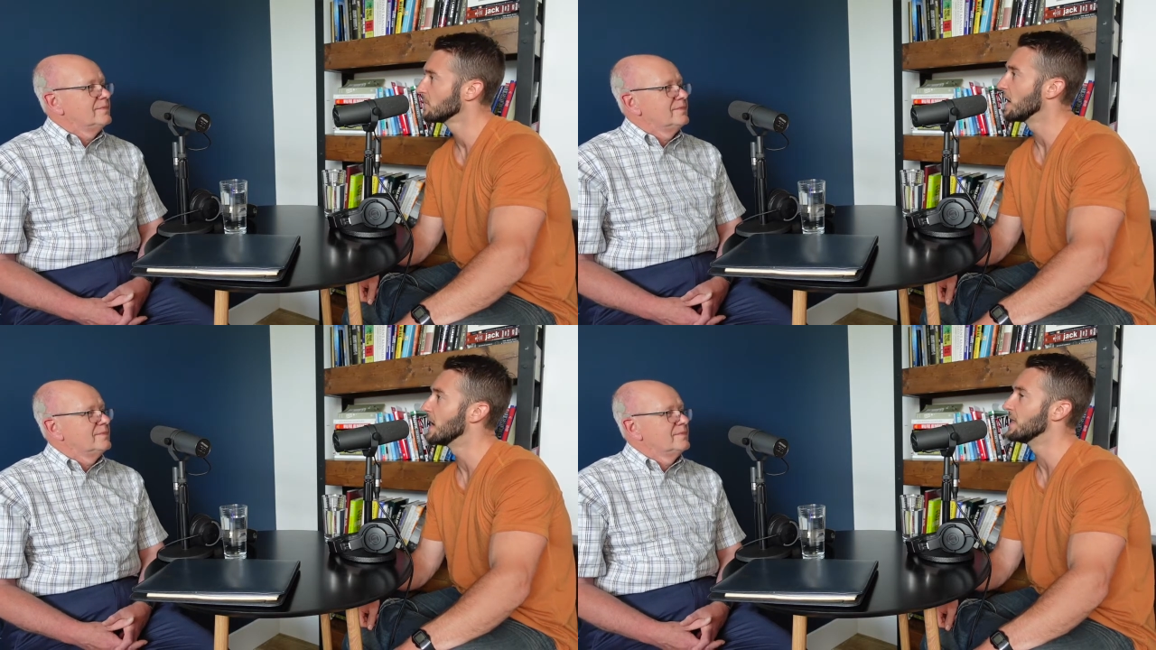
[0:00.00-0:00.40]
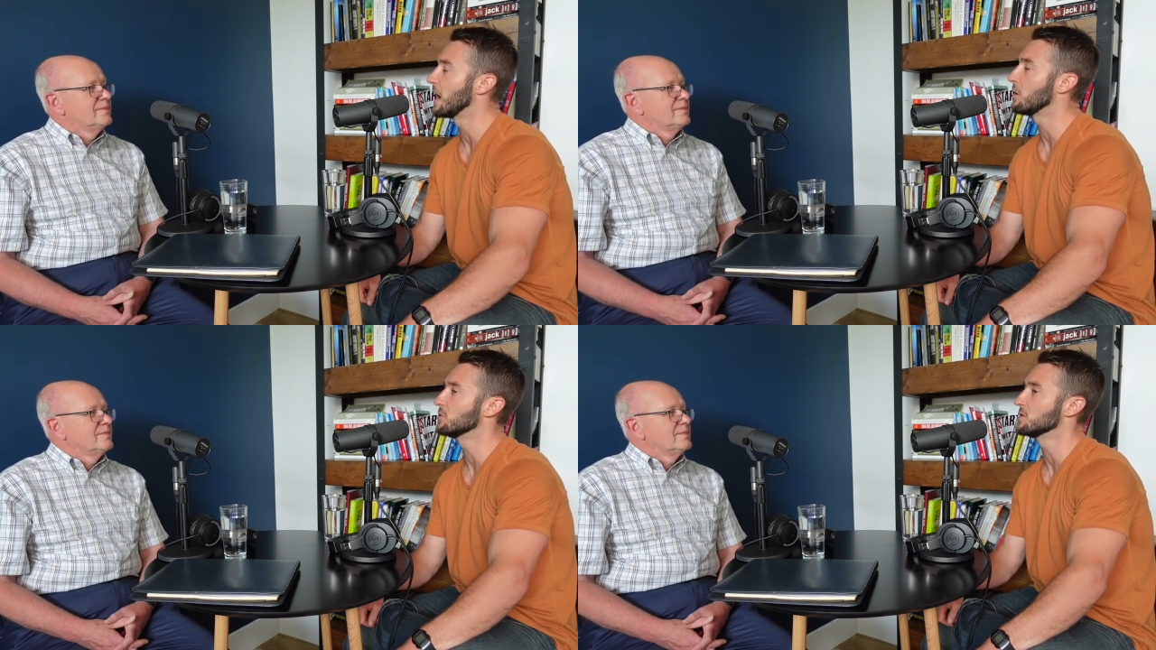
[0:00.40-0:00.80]
Speaker 1: And
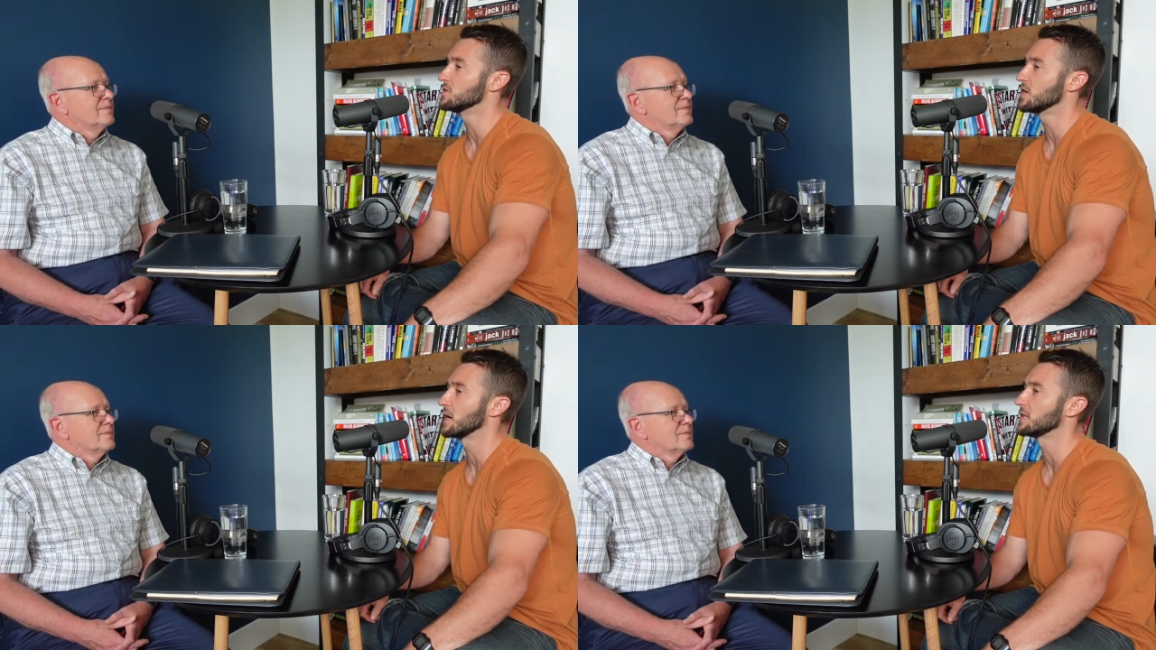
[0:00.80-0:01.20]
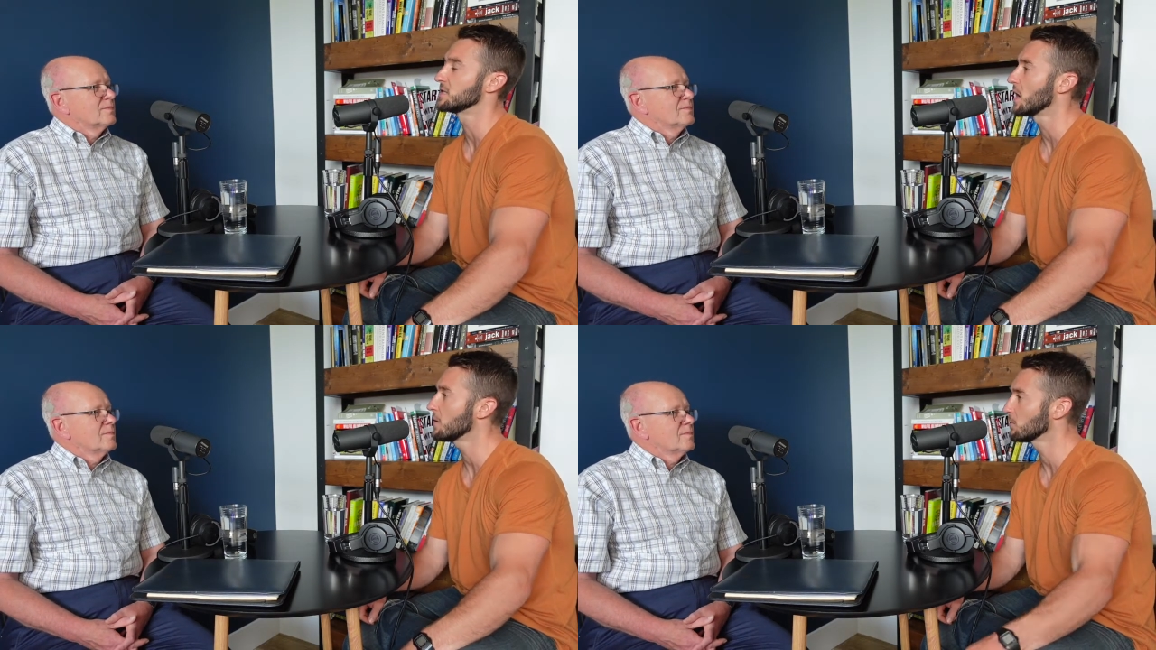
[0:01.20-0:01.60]
that was at the
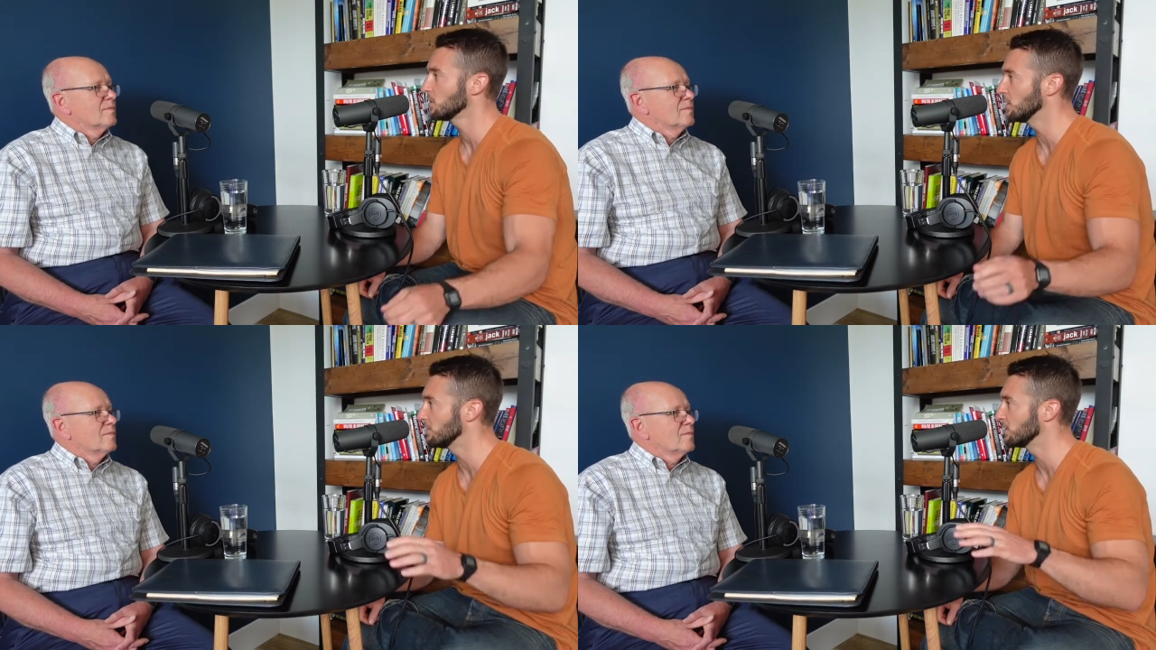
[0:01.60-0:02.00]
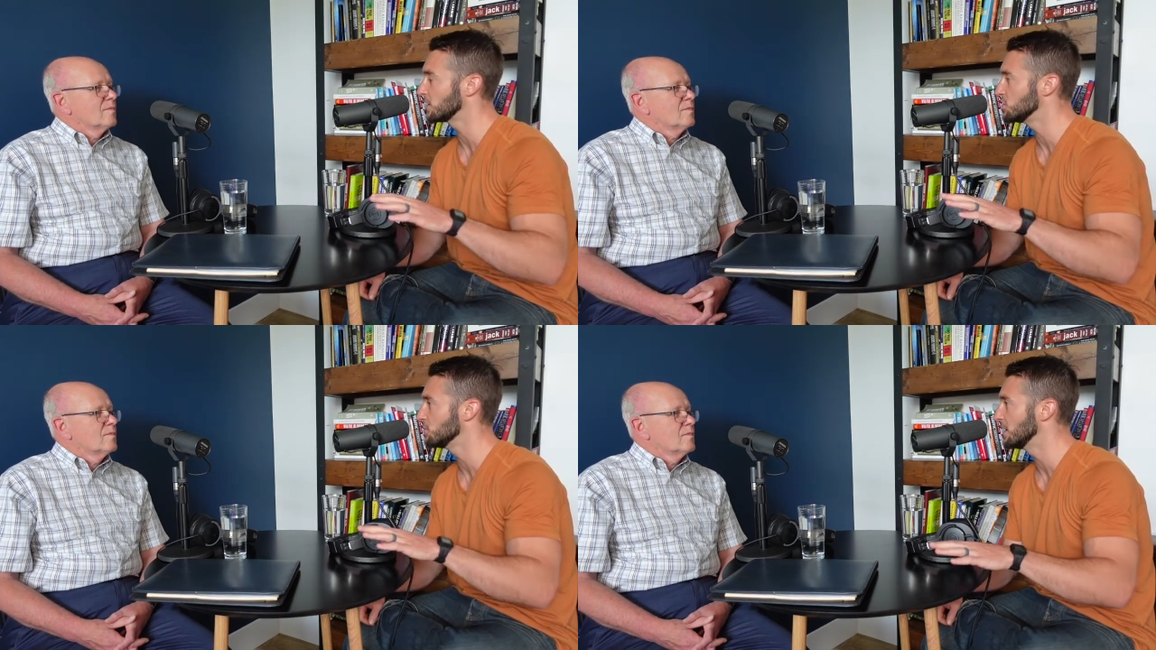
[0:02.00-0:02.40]
time where you live in,
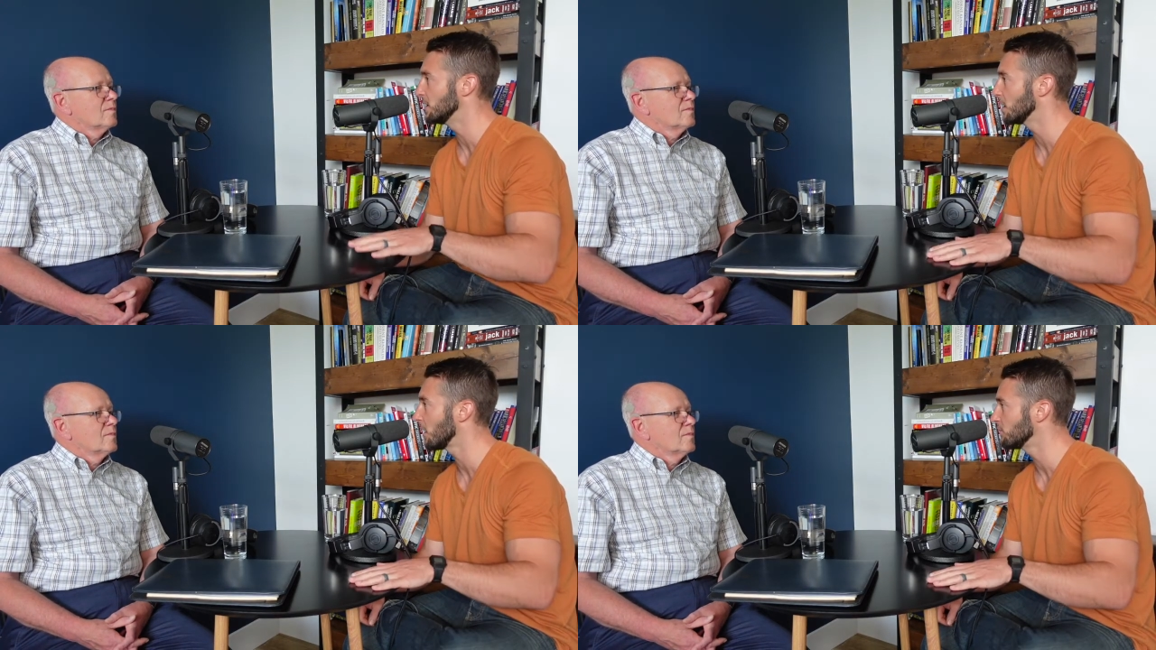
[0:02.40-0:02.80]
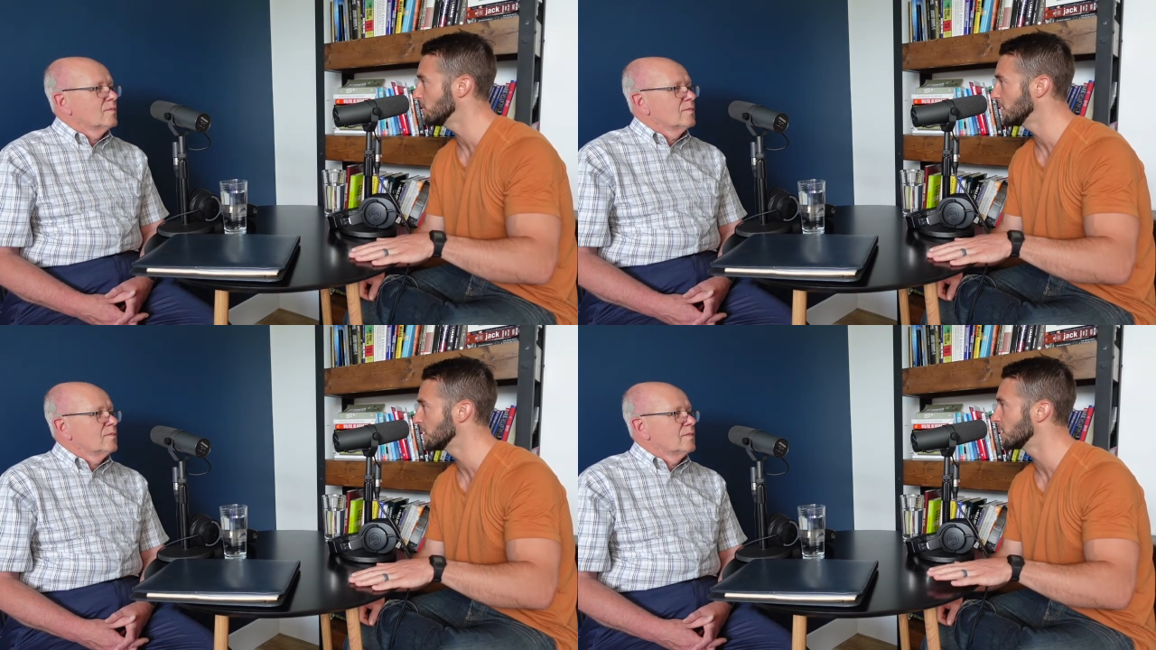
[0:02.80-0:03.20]
because you've been, have you
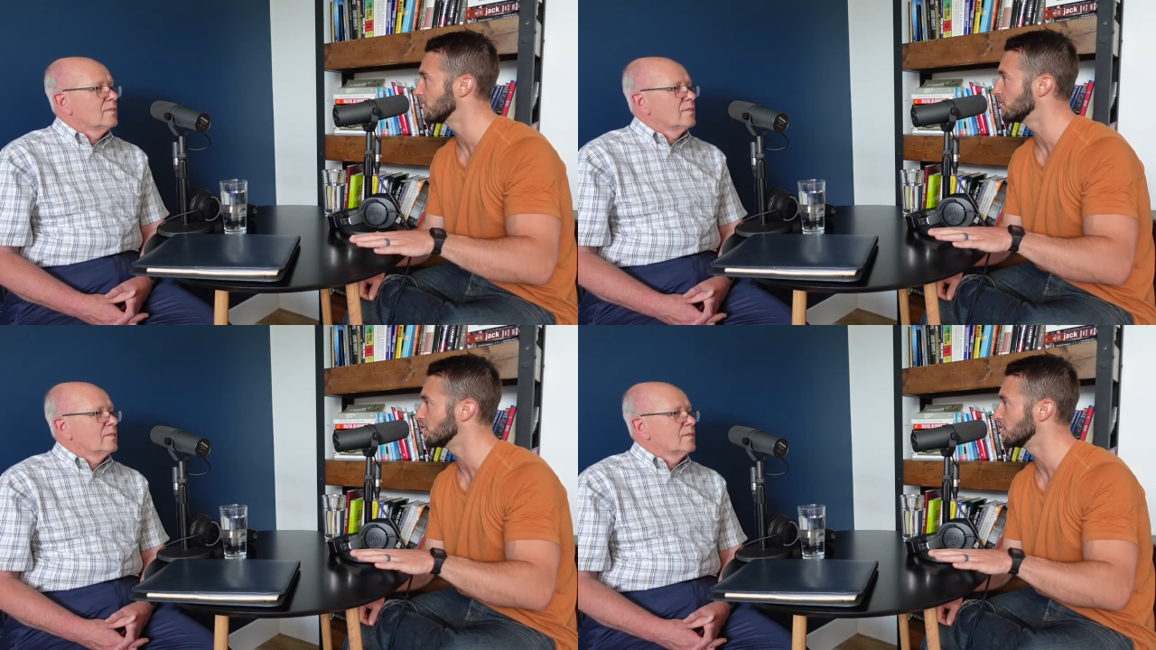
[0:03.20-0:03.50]
been in the,